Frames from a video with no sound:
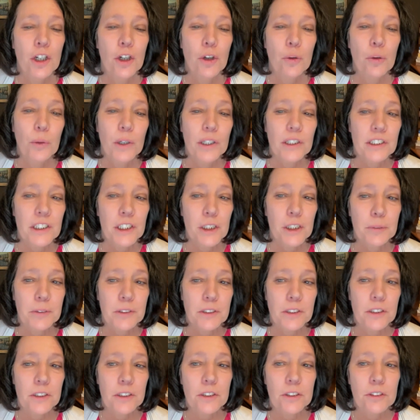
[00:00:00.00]
What tips
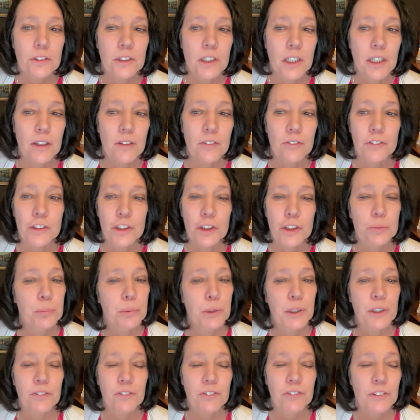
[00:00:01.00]
can you give, just
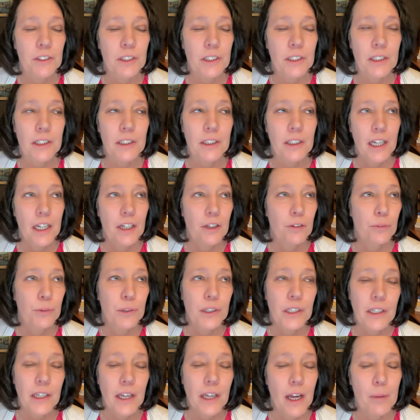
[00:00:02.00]
briefly, kind of
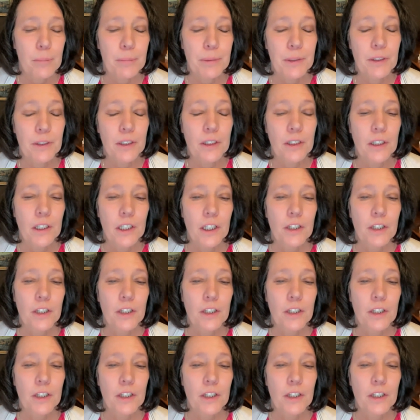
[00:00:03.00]
recapping,